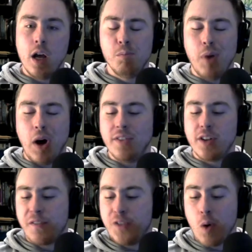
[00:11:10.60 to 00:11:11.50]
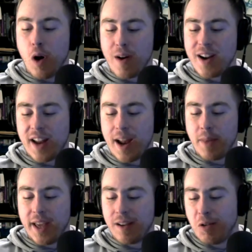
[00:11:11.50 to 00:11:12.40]
But there's a few already that I'm like,
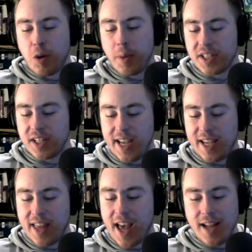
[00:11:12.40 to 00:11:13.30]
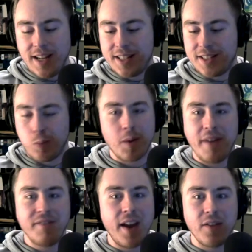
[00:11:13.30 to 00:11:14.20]
oh, nobody's going to take that, and that's one of my
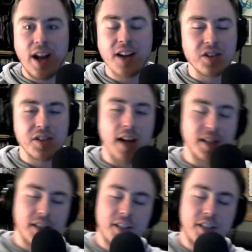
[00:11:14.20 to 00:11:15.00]
favorite exercises.